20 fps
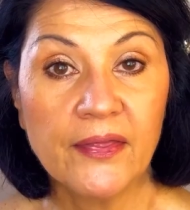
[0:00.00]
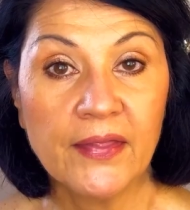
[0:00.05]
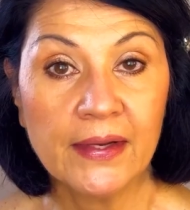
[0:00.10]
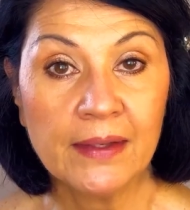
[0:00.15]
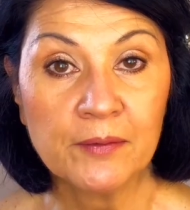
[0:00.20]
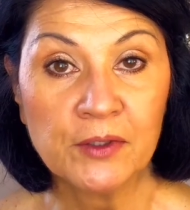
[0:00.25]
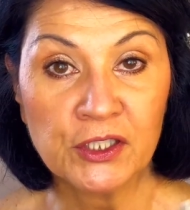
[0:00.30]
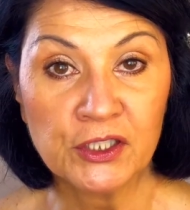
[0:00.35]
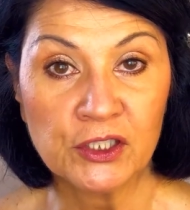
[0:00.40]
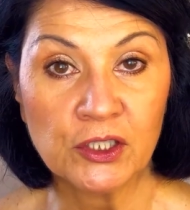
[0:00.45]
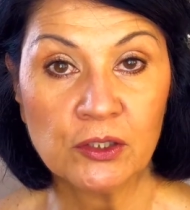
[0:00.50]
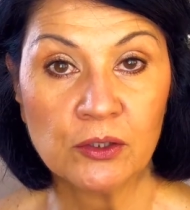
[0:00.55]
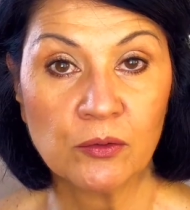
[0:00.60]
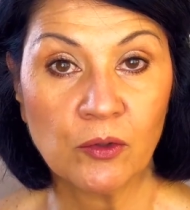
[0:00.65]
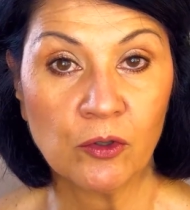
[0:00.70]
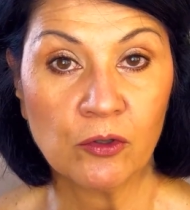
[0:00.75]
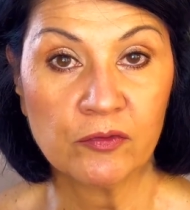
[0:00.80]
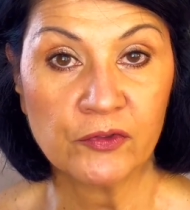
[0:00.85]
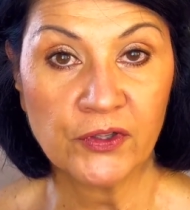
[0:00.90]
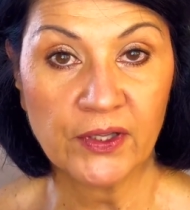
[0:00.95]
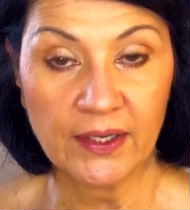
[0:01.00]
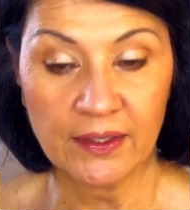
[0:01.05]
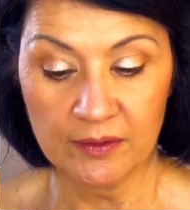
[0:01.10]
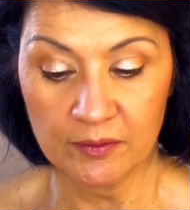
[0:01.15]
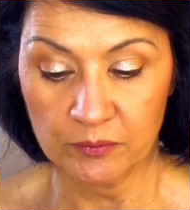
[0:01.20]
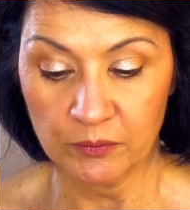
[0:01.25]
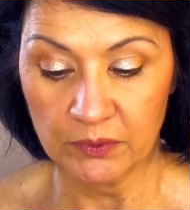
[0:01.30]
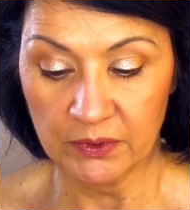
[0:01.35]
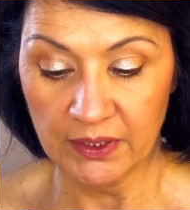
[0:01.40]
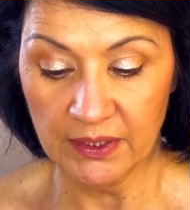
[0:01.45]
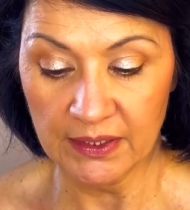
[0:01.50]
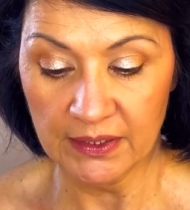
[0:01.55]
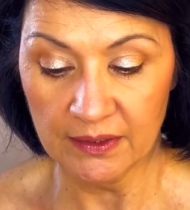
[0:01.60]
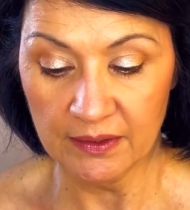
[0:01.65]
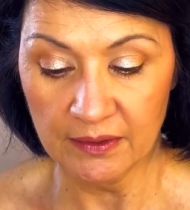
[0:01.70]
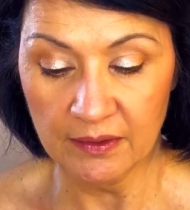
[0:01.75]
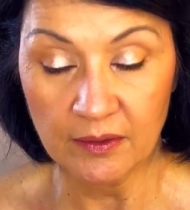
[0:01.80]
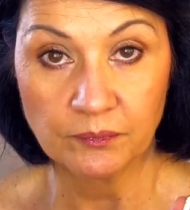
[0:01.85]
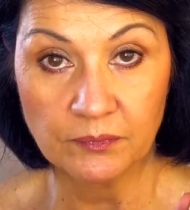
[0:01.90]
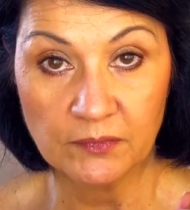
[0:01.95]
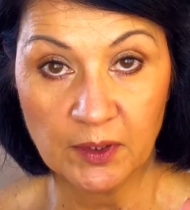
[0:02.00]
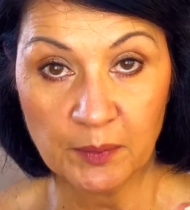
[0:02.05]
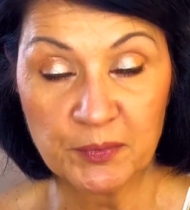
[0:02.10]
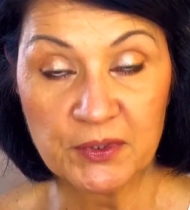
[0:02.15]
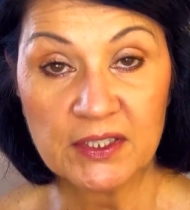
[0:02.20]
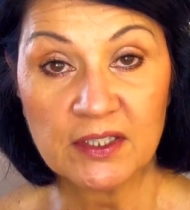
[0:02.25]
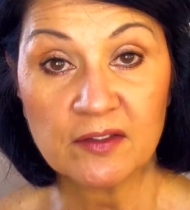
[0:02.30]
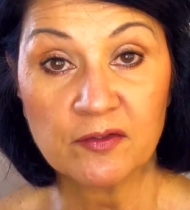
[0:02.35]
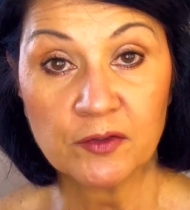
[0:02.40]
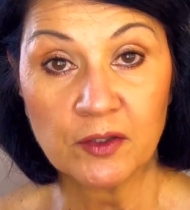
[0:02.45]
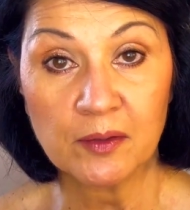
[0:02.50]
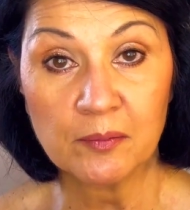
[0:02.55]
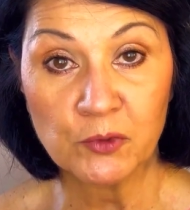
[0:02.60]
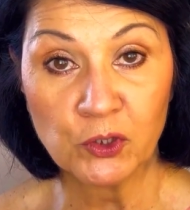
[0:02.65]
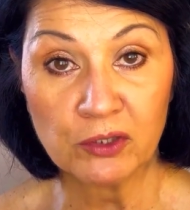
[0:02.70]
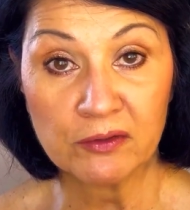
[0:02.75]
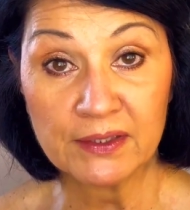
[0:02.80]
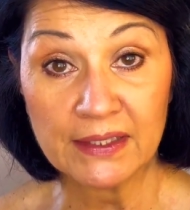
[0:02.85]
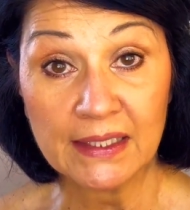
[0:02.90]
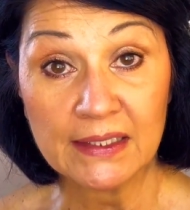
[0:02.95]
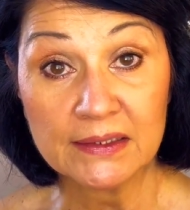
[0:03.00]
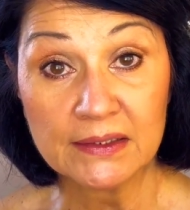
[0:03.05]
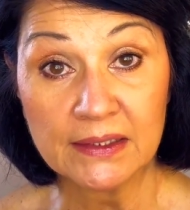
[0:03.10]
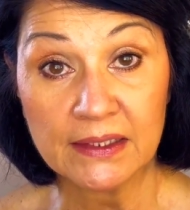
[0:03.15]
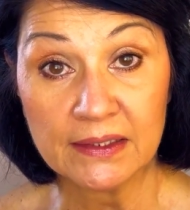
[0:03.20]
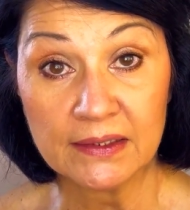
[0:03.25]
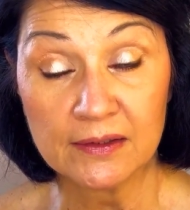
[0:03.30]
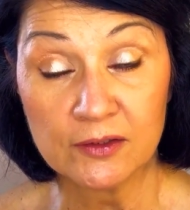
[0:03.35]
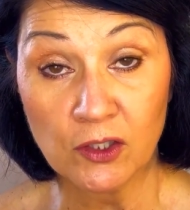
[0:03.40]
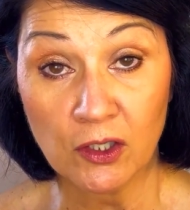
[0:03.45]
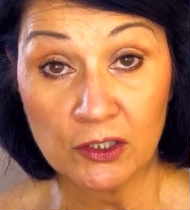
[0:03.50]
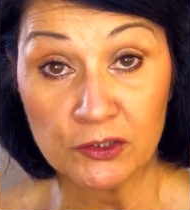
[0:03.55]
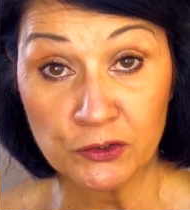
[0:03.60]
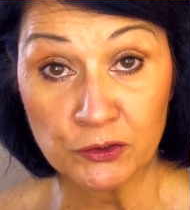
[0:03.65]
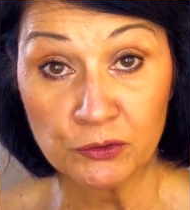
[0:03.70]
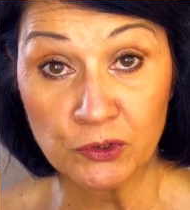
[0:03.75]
Then I'm going to go over that with the lipstick from L'Oreal called New